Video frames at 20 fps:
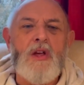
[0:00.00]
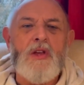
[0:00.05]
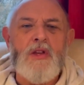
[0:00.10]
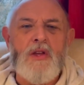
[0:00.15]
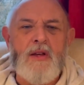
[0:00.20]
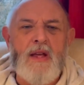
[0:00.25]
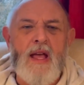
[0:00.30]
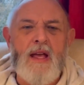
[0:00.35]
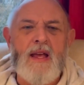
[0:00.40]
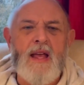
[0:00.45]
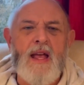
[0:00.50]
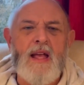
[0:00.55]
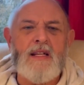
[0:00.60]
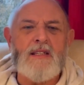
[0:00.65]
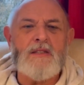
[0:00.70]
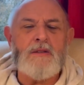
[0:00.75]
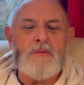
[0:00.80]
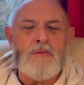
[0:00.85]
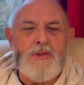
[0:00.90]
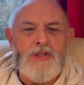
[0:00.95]
you get
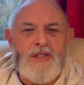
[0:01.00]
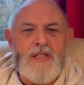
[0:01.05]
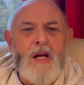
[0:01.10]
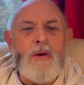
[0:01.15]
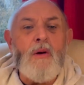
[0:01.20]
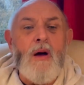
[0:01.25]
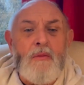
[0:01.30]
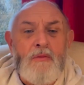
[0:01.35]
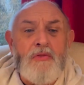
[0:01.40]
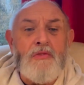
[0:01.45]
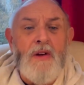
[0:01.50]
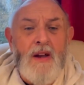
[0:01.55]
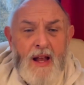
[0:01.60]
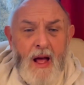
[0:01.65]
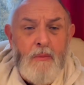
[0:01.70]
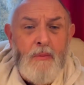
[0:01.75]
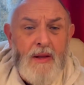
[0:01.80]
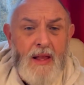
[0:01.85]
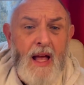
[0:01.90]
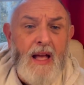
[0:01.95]
cancelled? Do you know what? I'm fed
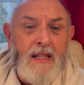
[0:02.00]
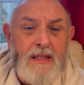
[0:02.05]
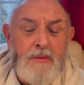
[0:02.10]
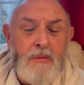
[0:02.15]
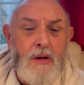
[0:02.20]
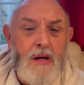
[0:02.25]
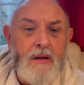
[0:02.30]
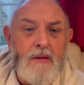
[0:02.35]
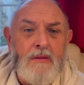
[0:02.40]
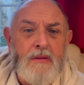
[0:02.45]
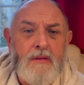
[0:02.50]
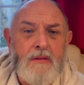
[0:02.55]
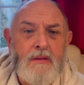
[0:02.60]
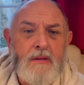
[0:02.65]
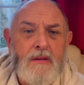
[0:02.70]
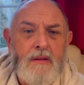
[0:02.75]
up with that as well.